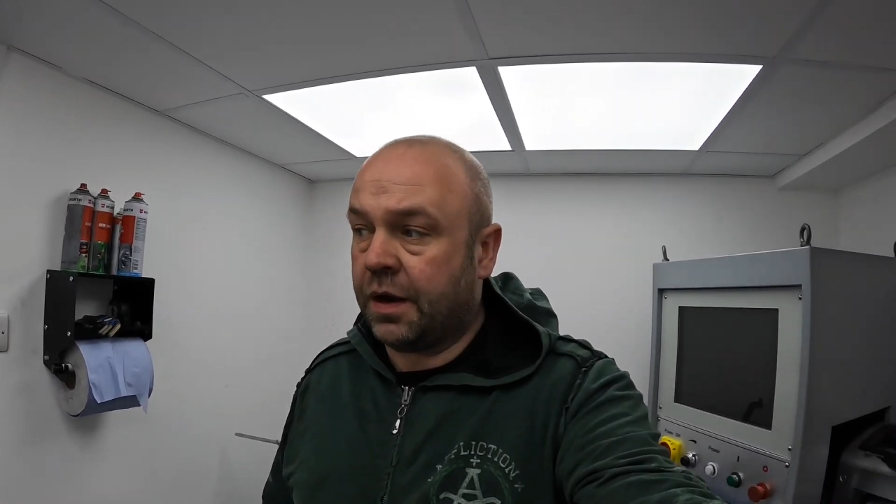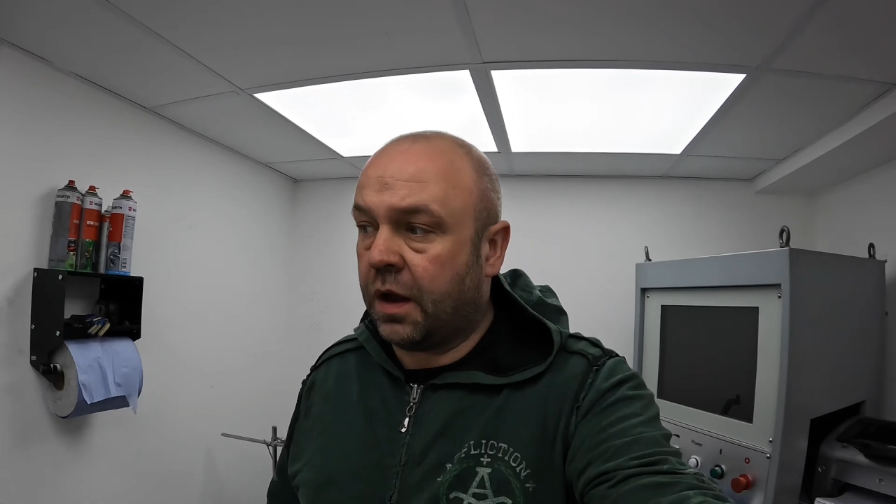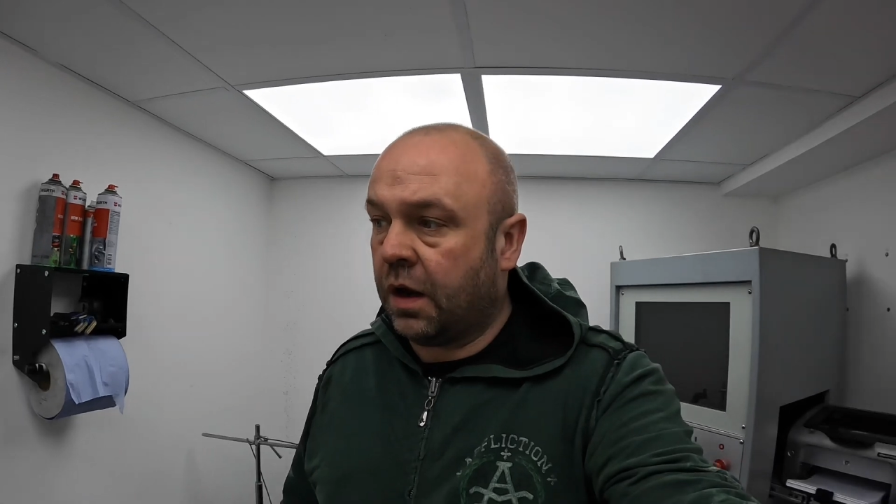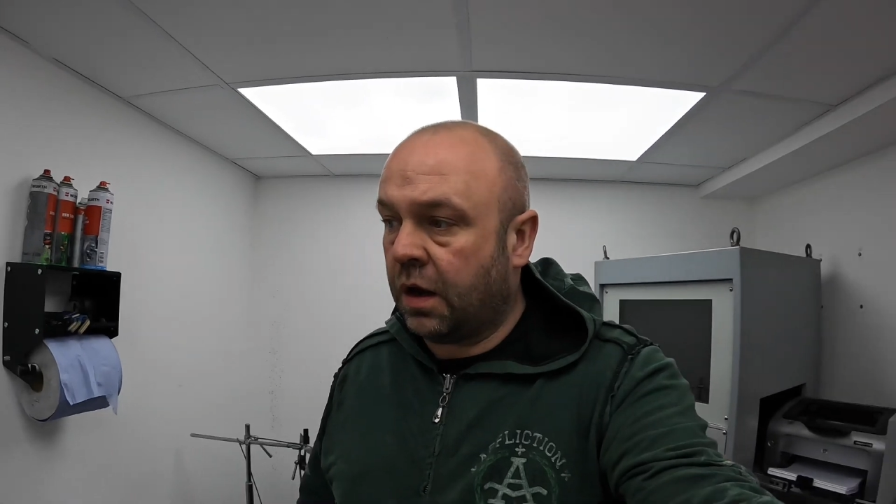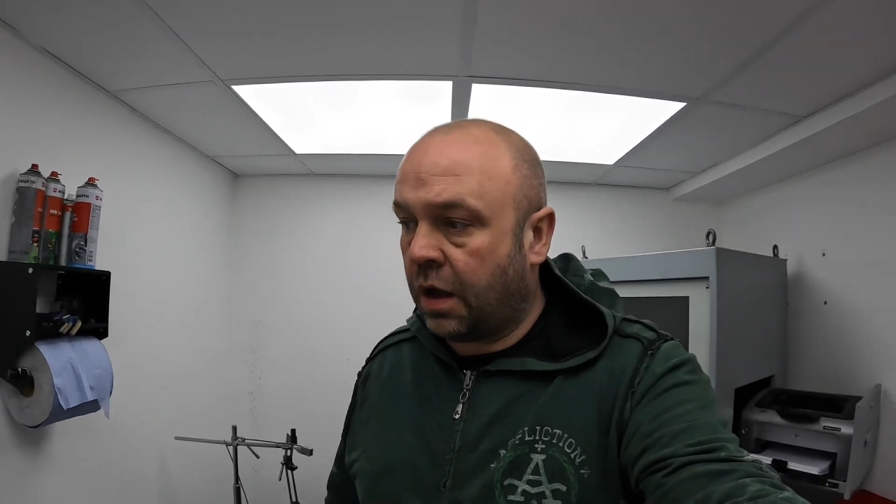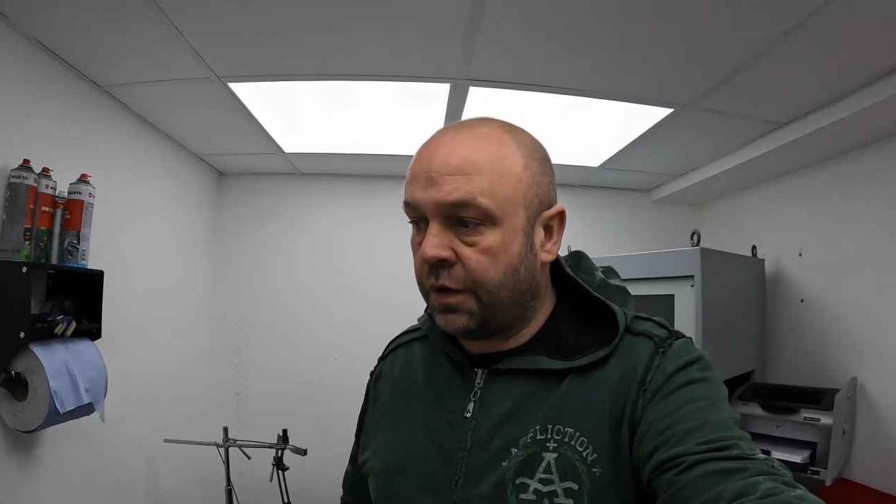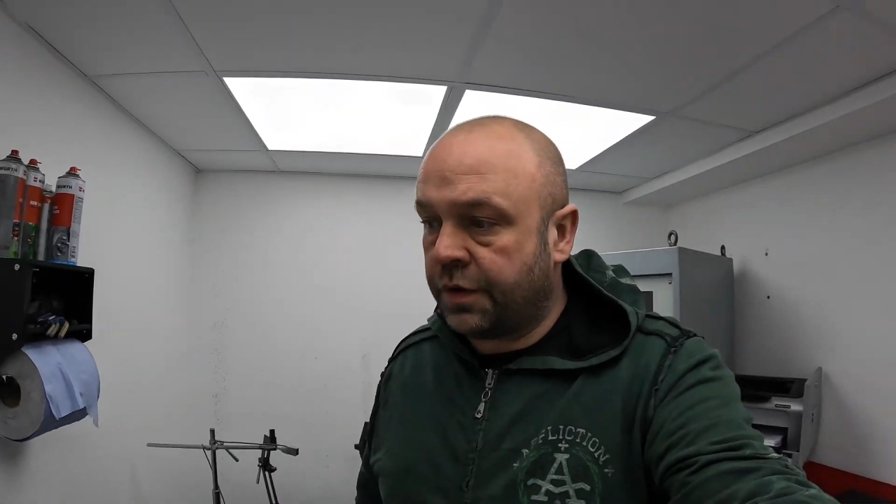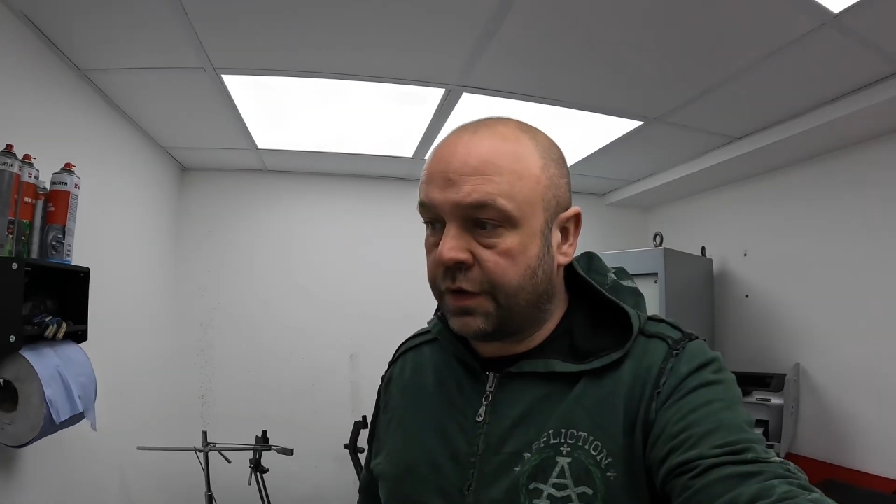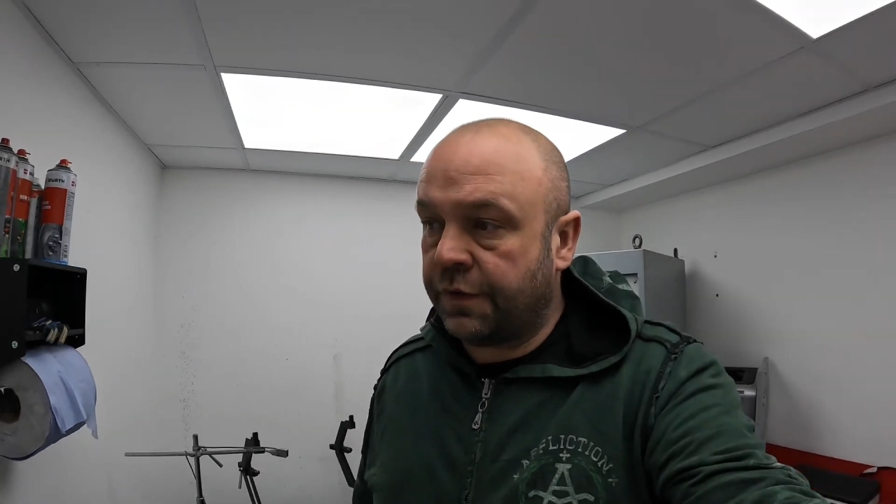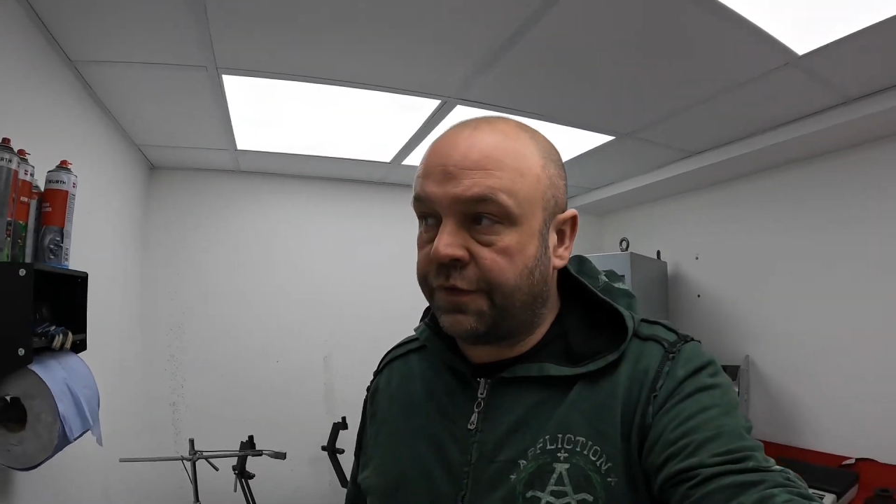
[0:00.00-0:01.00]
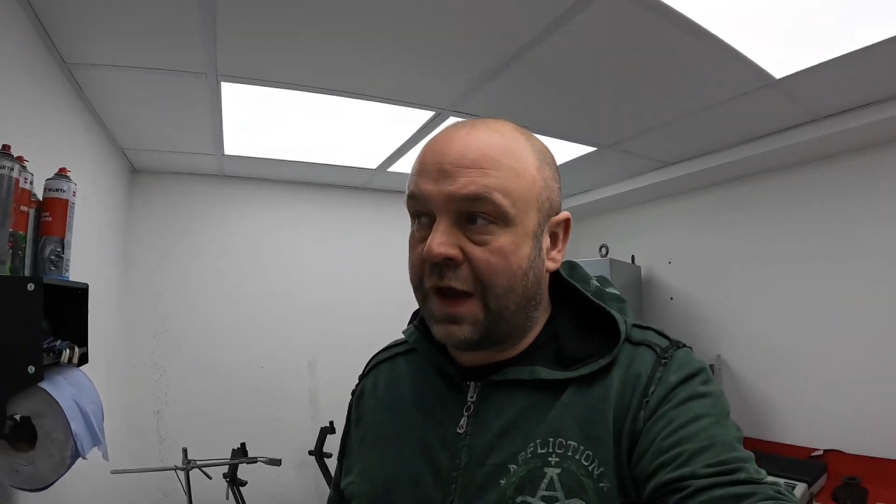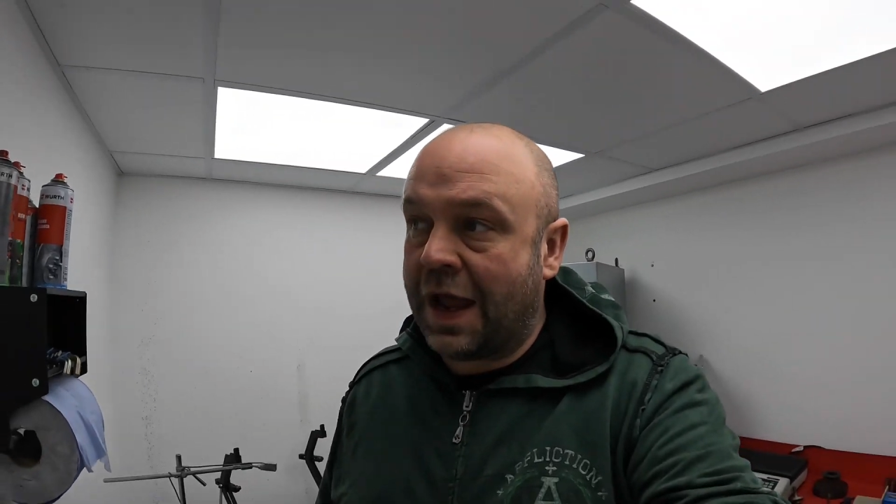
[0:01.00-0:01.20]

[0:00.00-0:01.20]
a load of